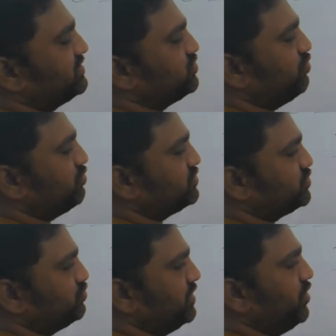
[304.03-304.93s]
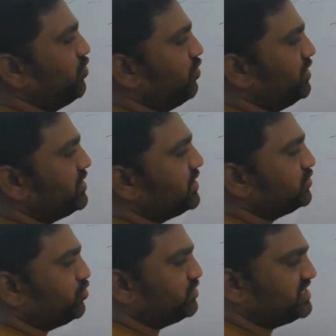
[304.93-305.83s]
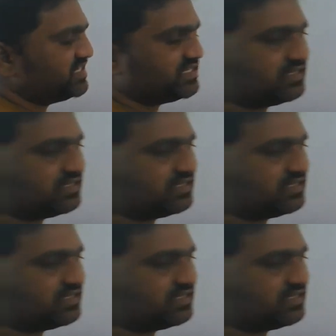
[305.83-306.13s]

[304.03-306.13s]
source to the load through this